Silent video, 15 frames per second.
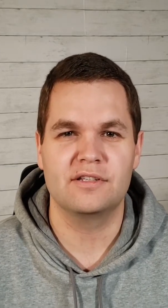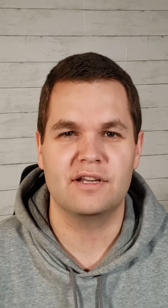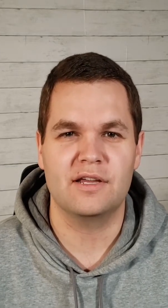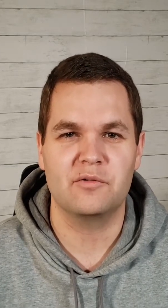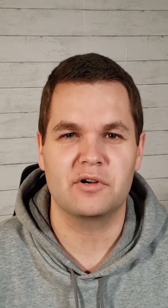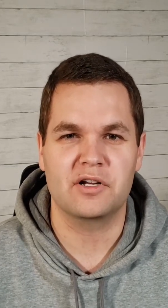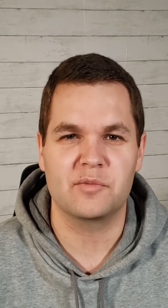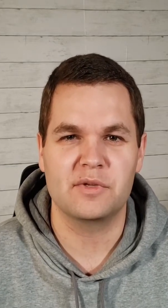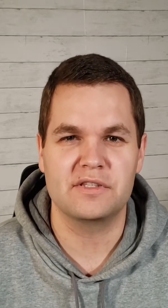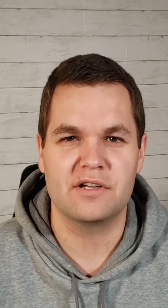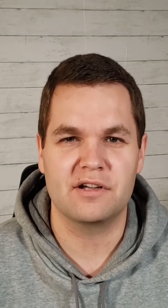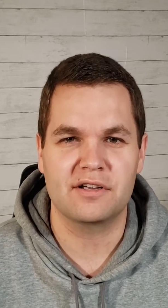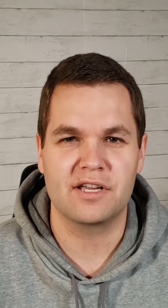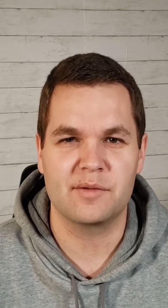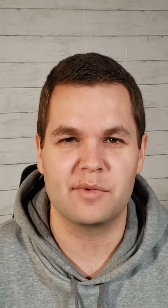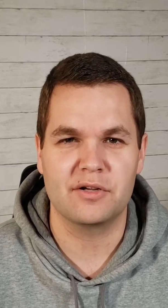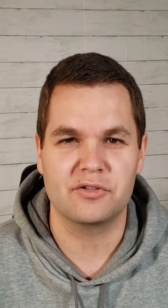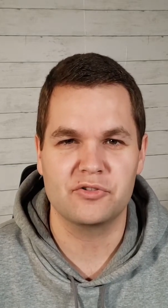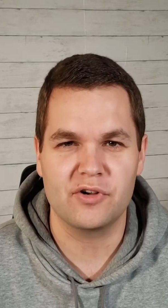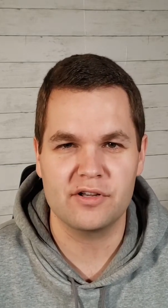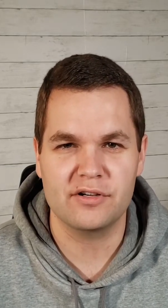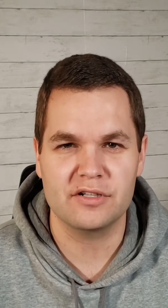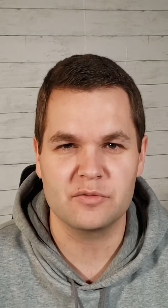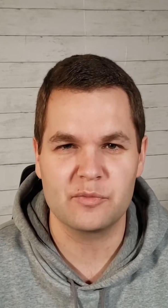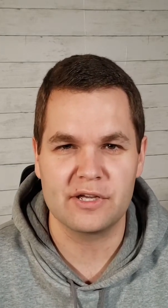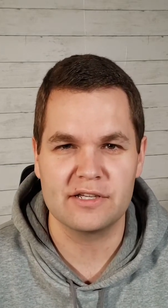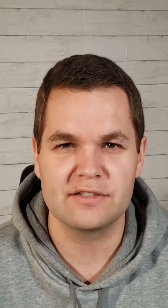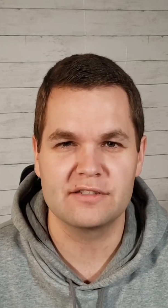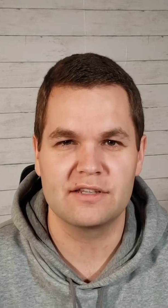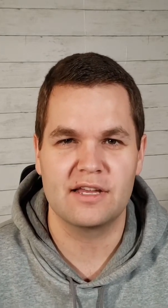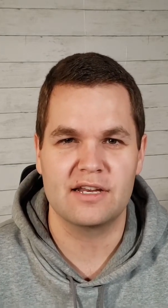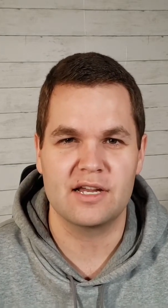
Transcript: Today we're going to be talking about Traderspace,